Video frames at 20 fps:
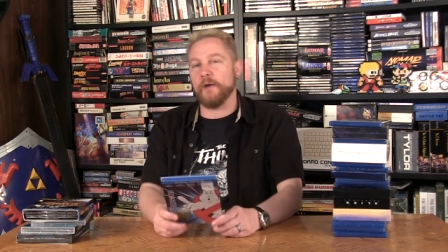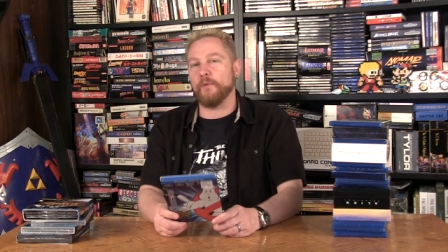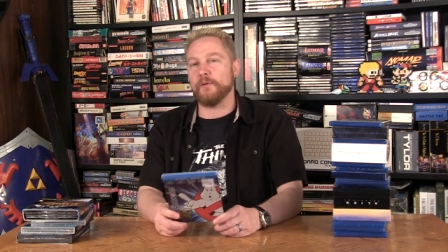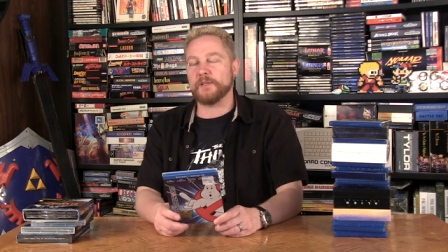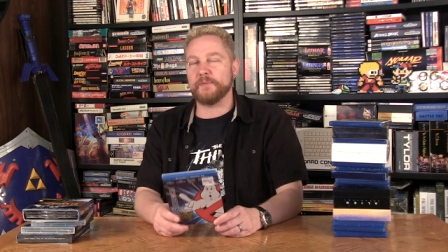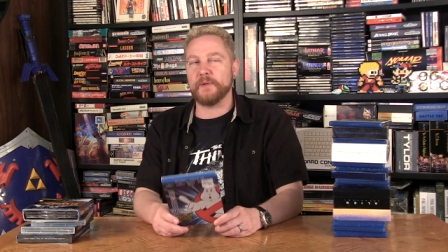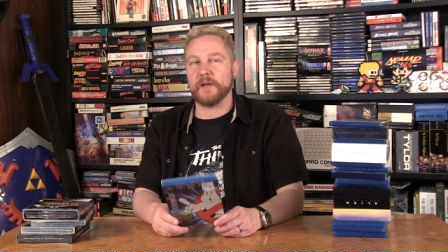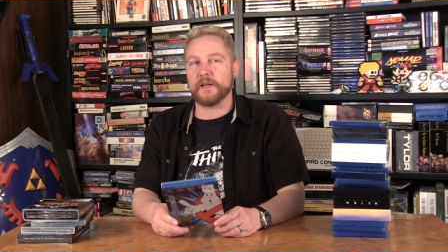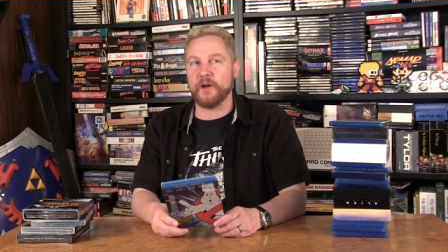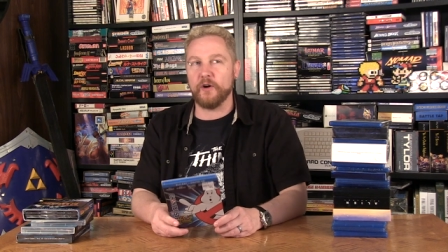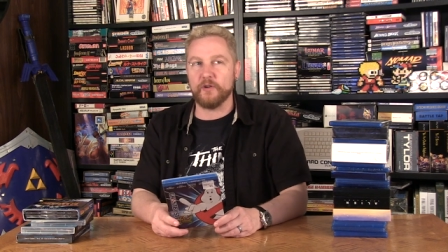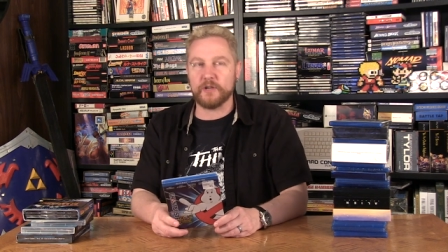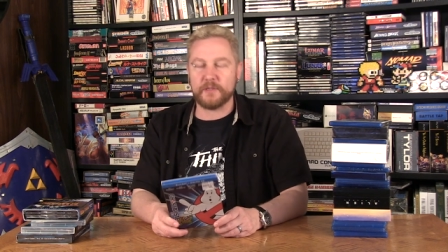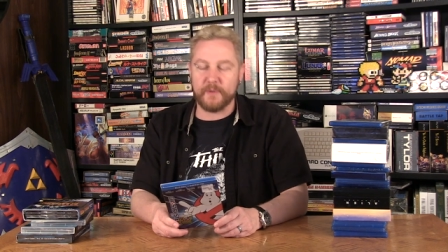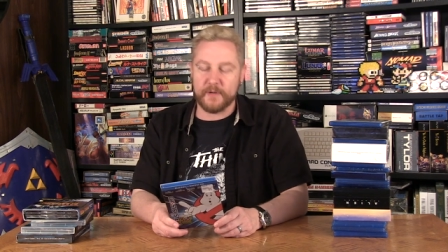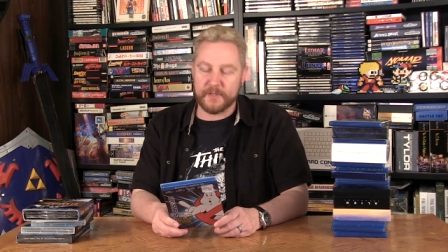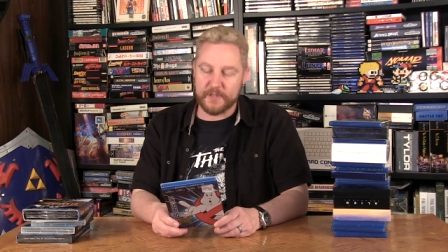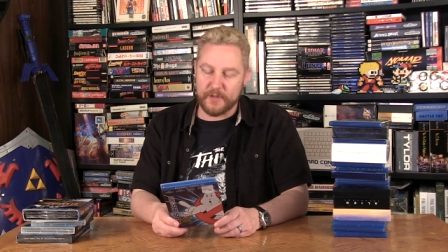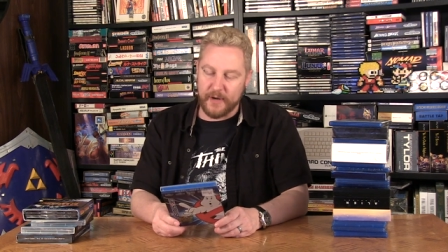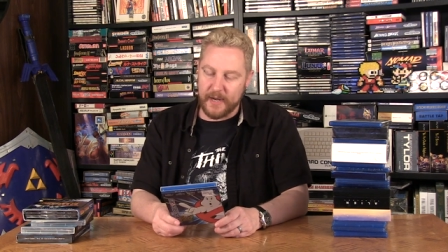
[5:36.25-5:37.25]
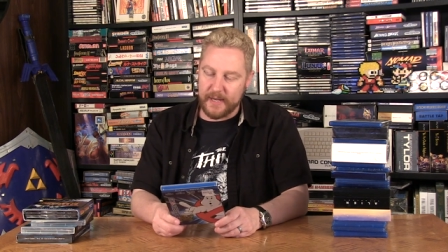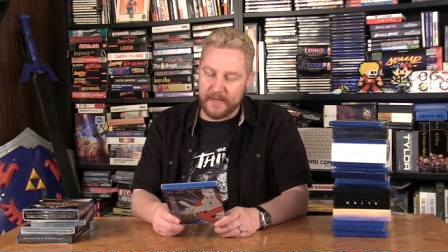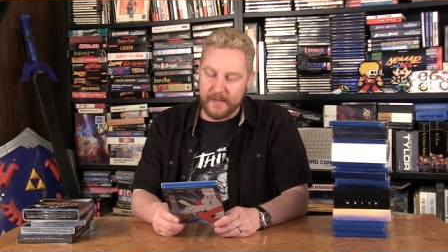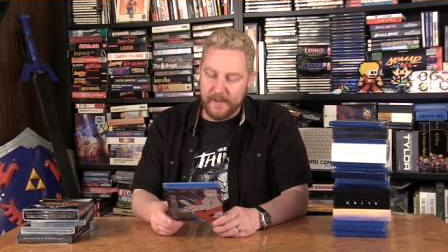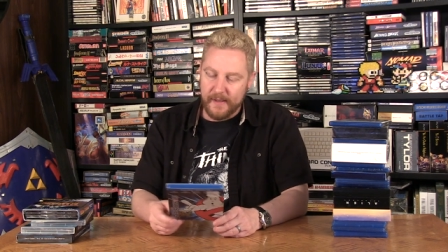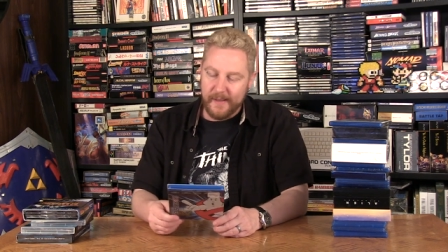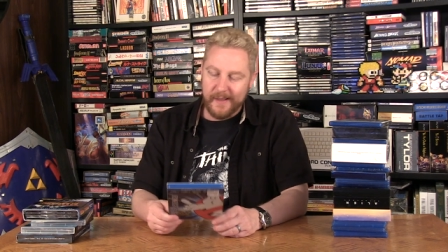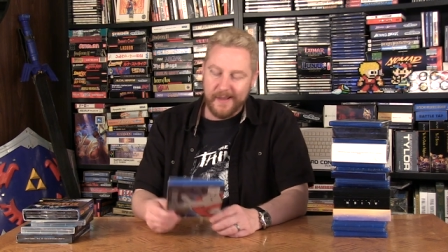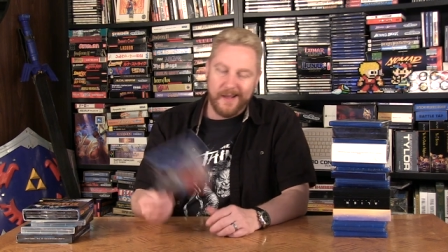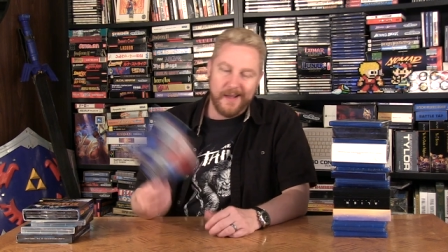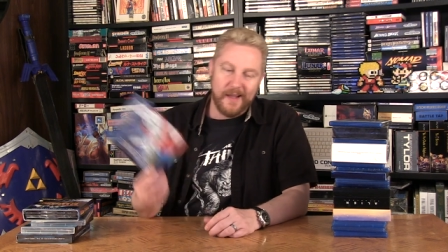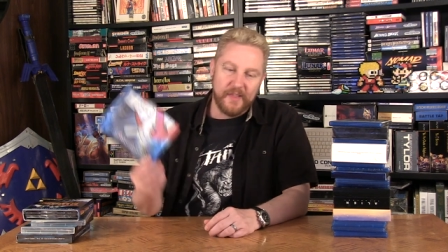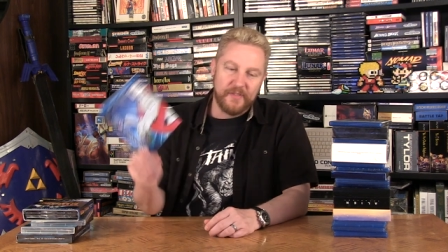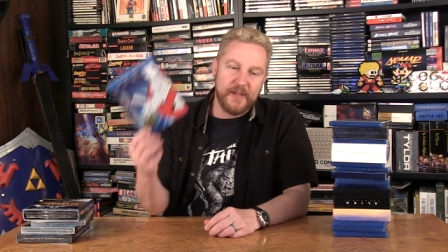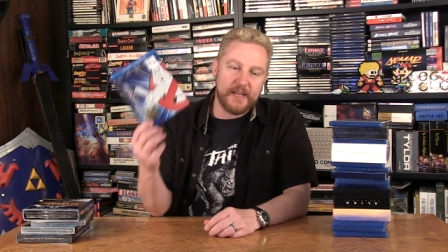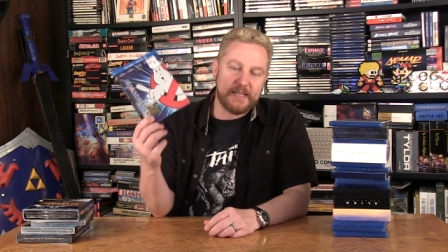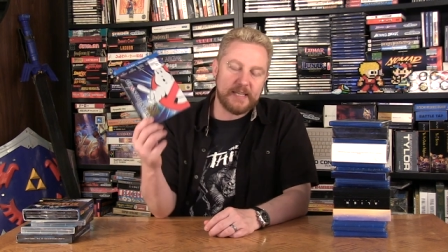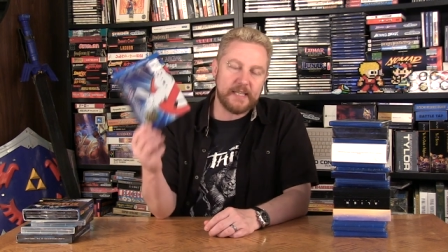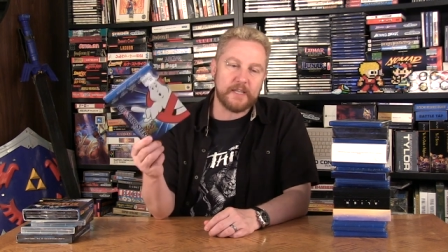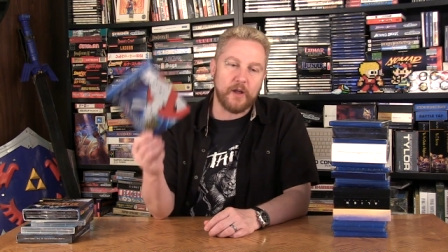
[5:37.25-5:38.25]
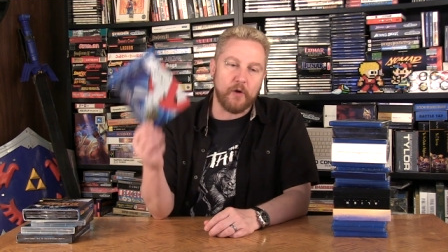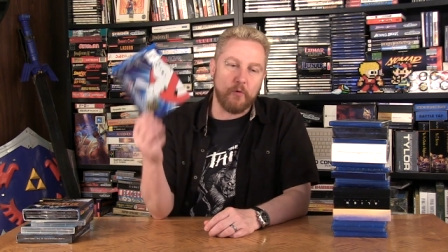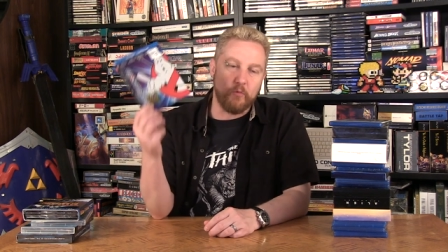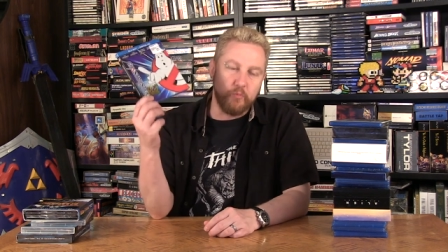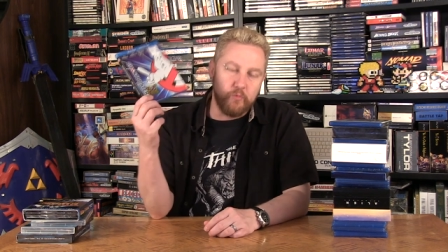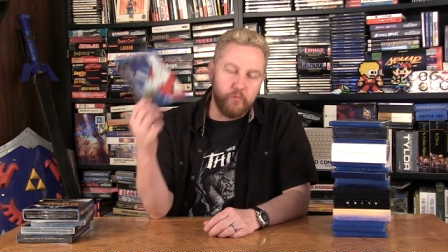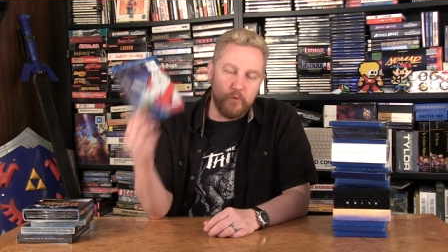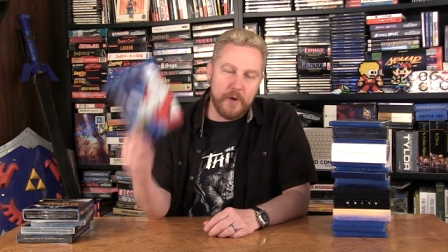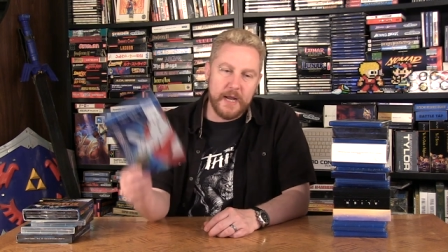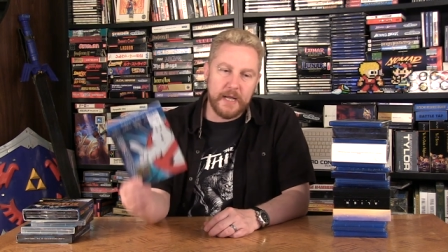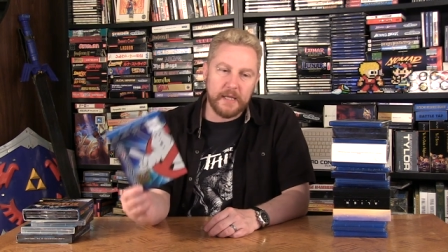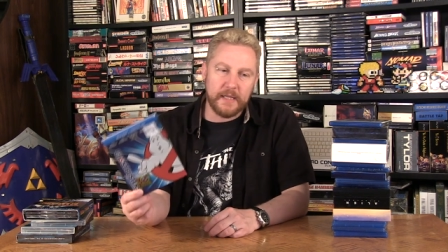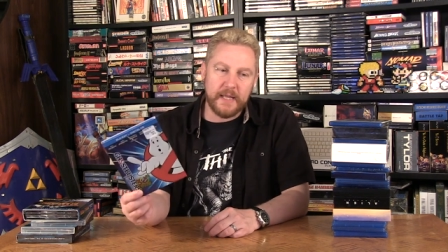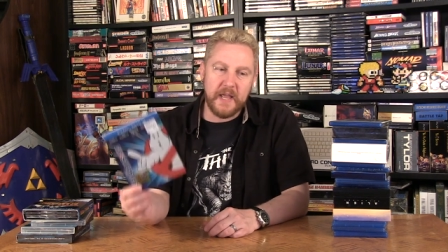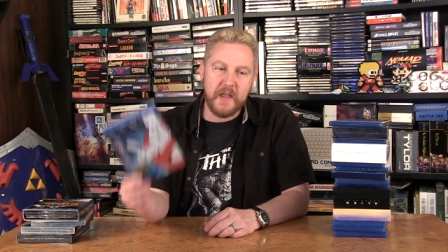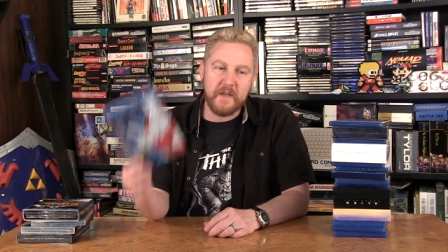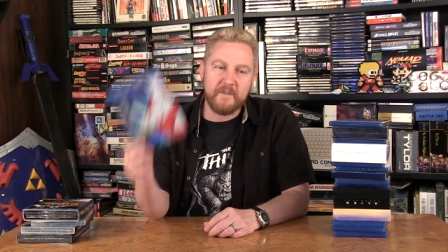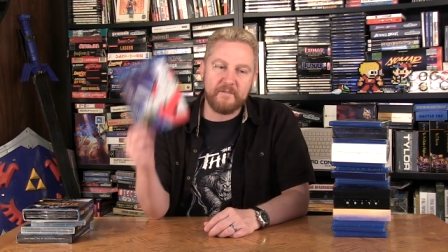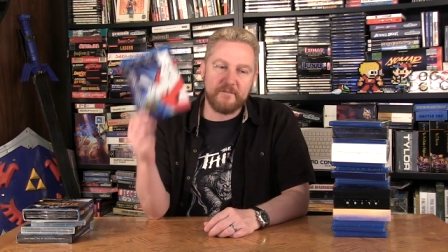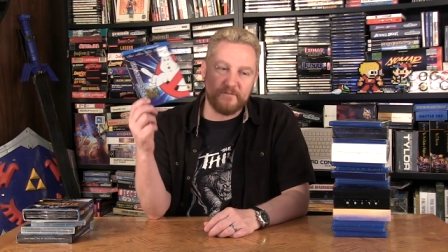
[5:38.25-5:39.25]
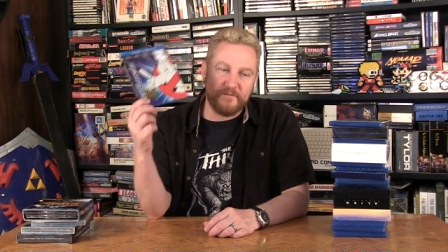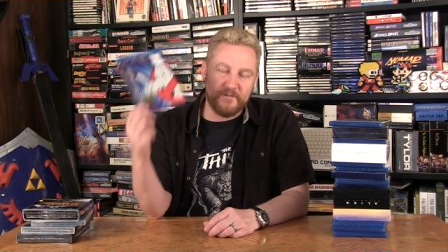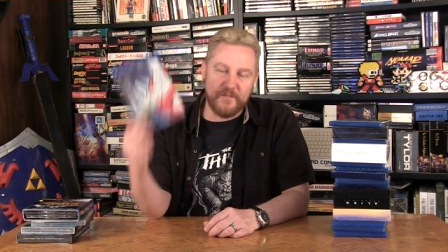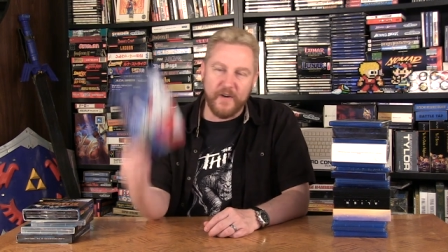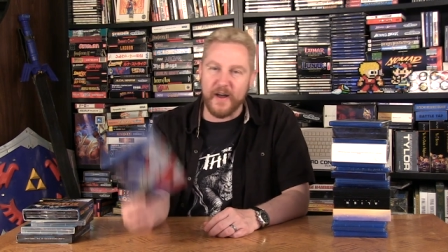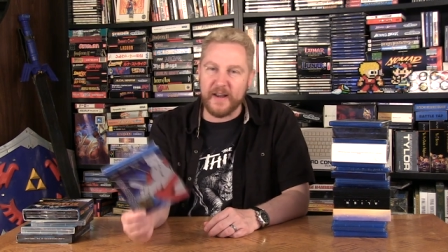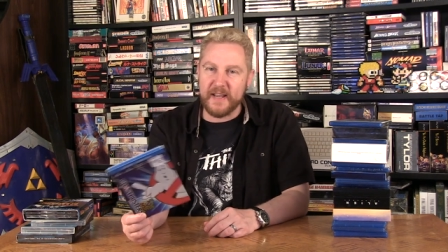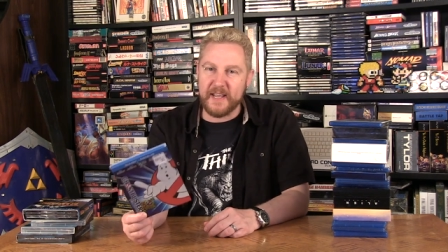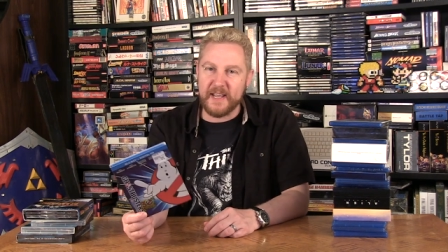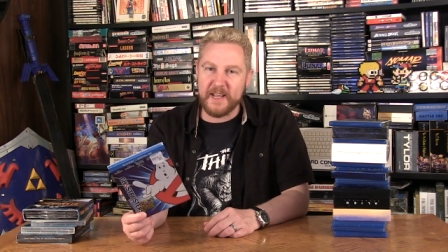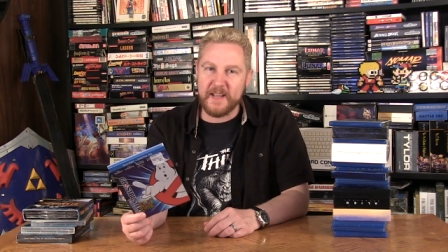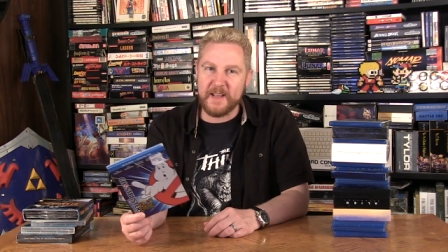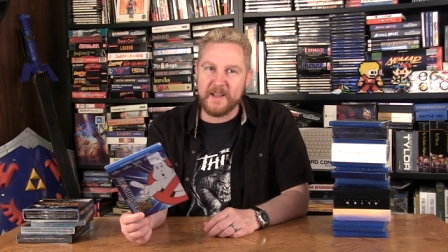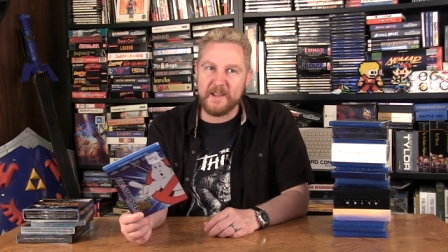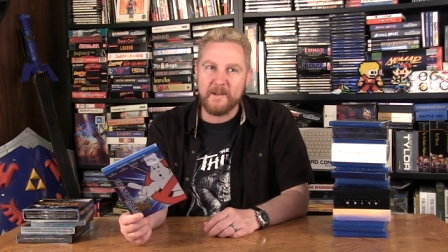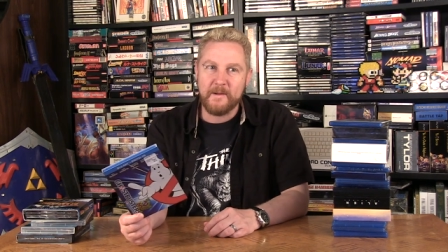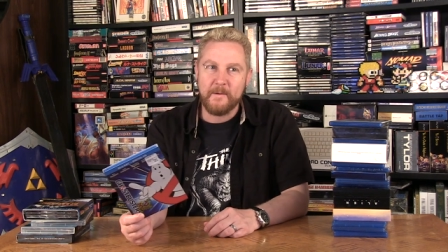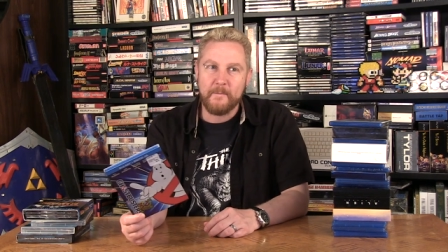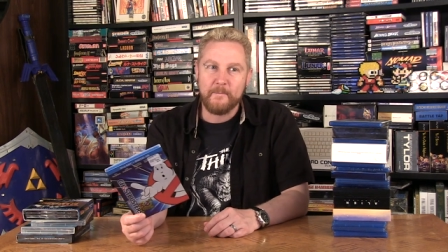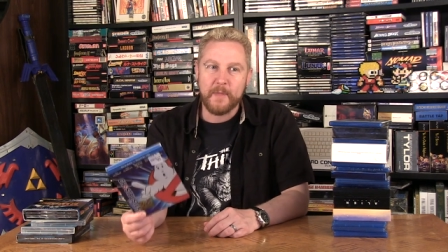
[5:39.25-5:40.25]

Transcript: I wanted to be a Ghostbuster. I this is a really funny,